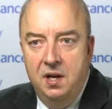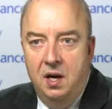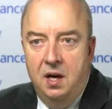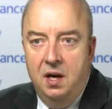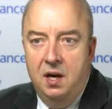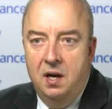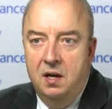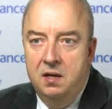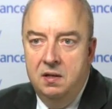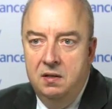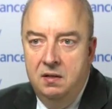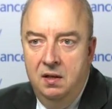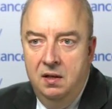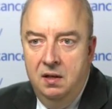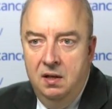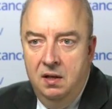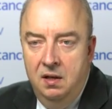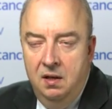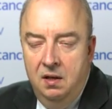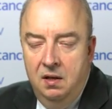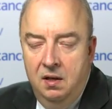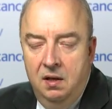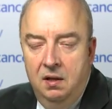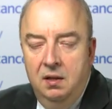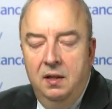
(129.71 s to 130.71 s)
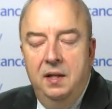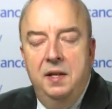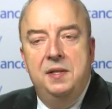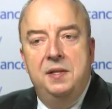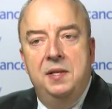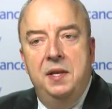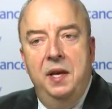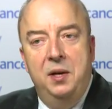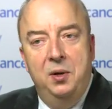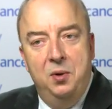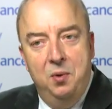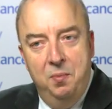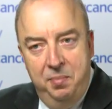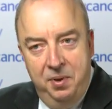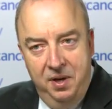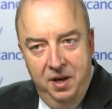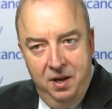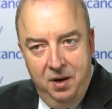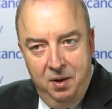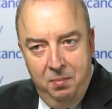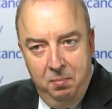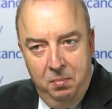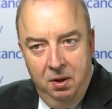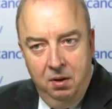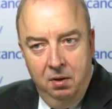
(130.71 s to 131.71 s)
are, let's say,
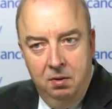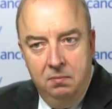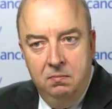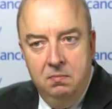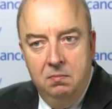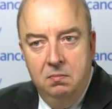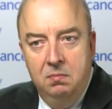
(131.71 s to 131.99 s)
comparable.